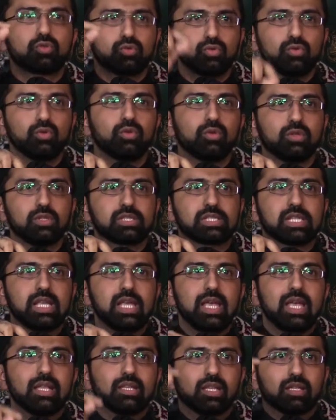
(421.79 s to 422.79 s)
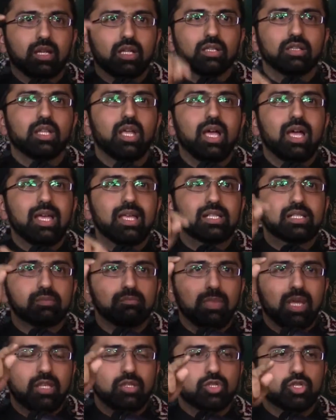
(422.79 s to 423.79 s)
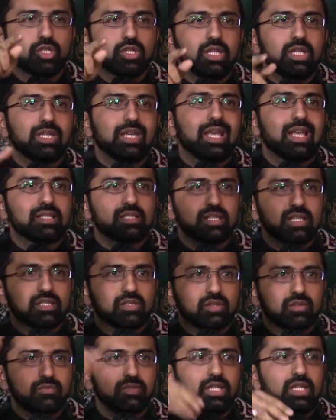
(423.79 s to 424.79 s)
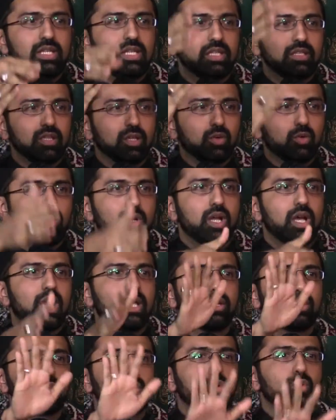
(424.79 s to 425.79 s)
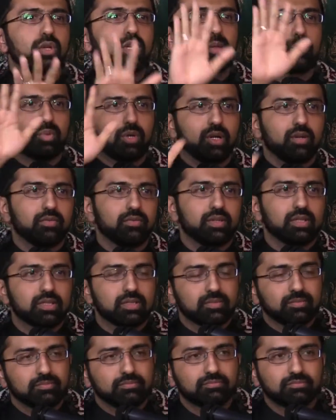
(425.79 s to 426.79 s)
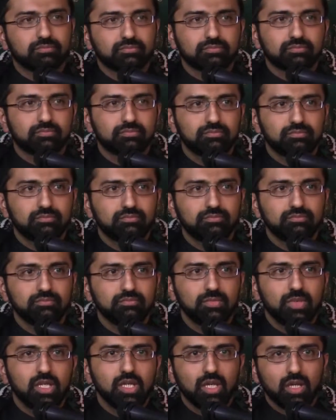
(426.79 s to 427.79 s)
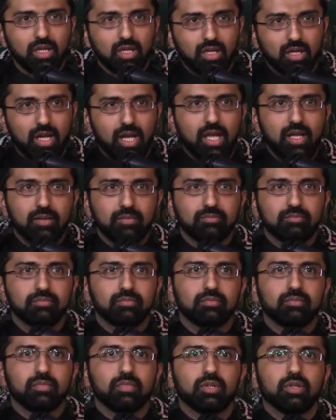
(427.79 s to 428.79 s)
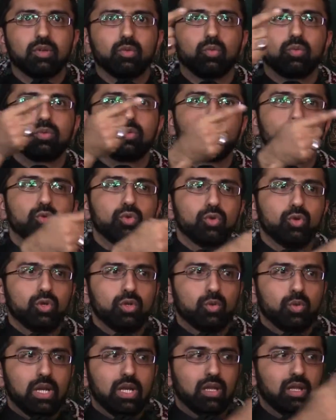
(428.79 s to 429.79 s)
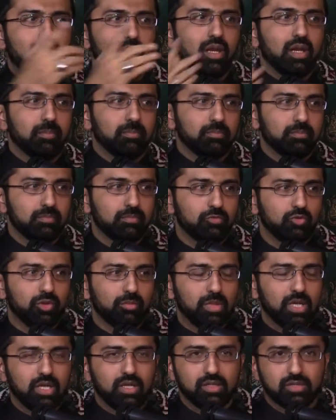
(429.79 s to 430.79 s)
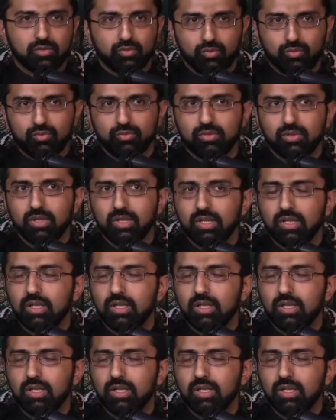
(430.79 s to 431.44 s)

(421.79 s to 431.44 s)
tools that Allah is mentioning as He's revealing the Quran and the Holy Prophet. Iqra, Noon wal Qalam, wa ma yasturun.